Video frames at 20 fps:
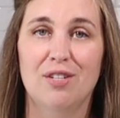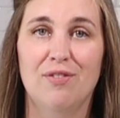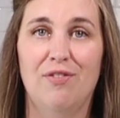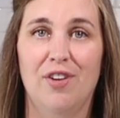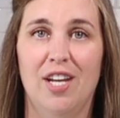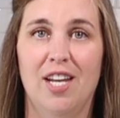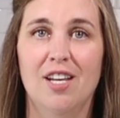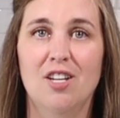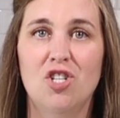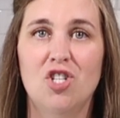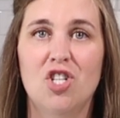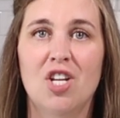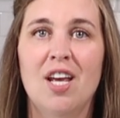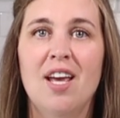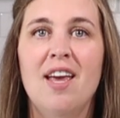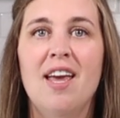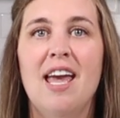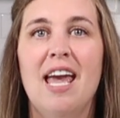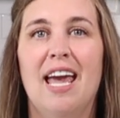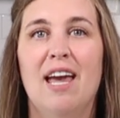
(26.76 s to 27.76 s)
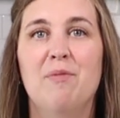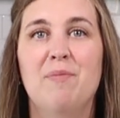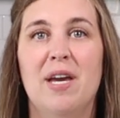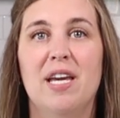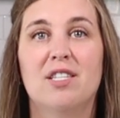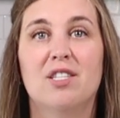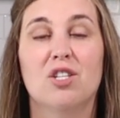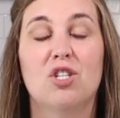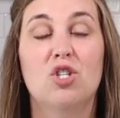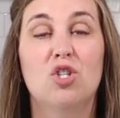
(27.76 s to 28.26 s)
to finish. It
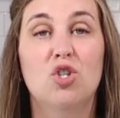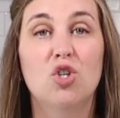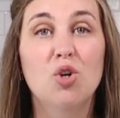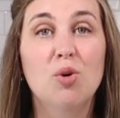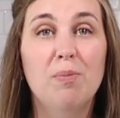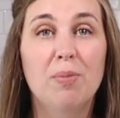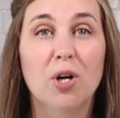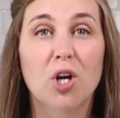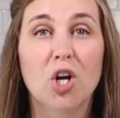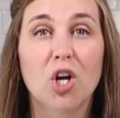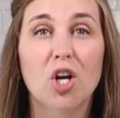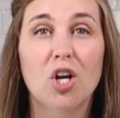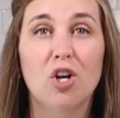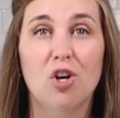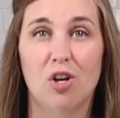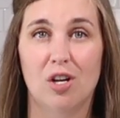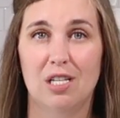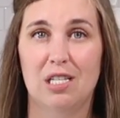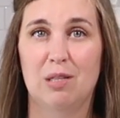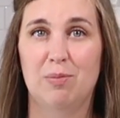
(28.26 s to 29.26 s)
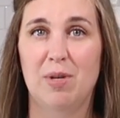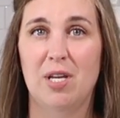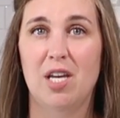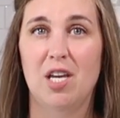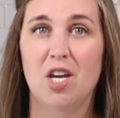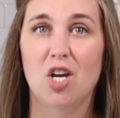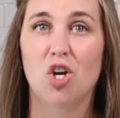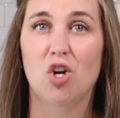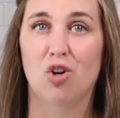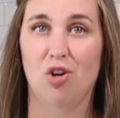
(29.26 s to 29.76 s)
makes a super
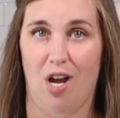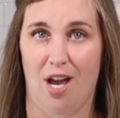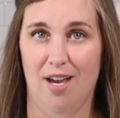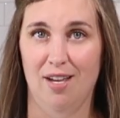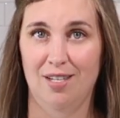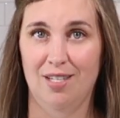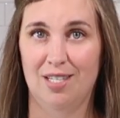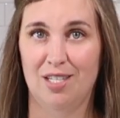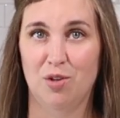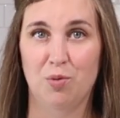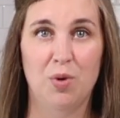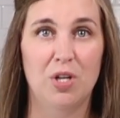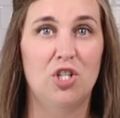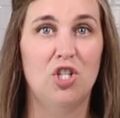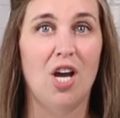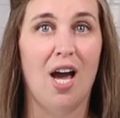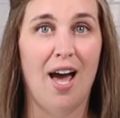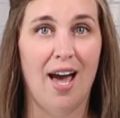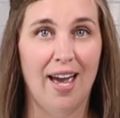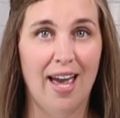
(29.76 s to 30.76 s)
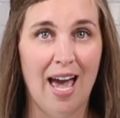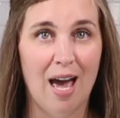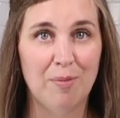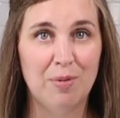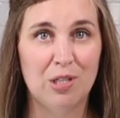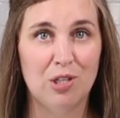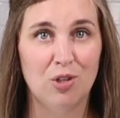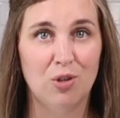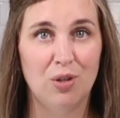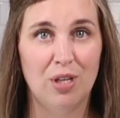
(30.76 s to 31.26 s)
crispy crust, which I
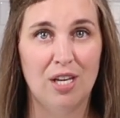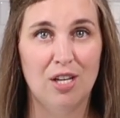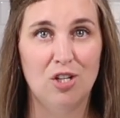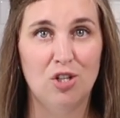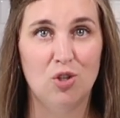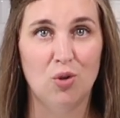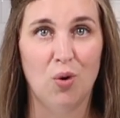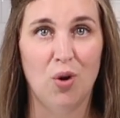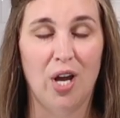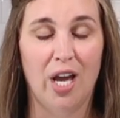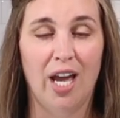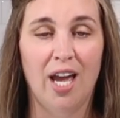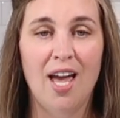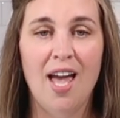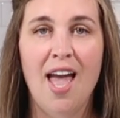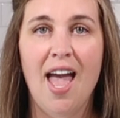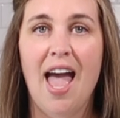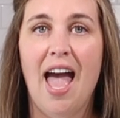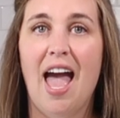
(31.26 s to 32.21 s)
absolutely enjoy.